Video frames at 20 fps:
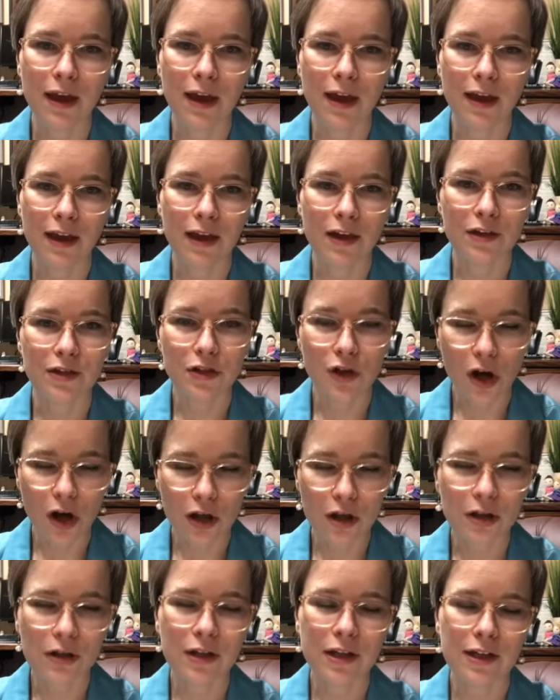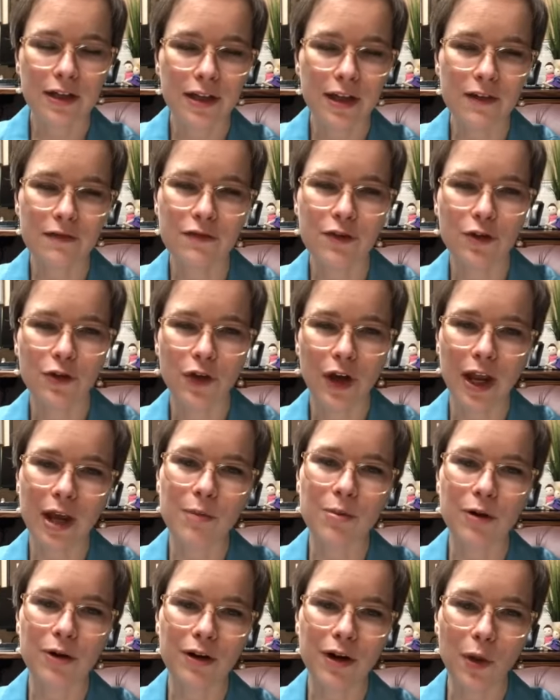and call and give your
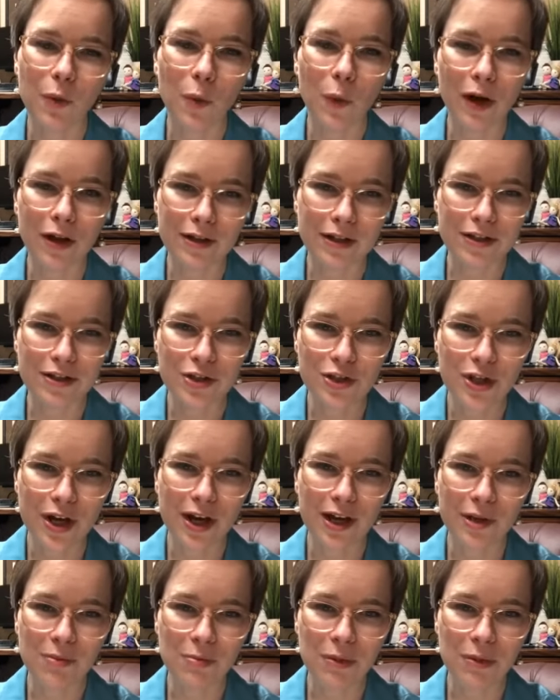neighbor a wellness check,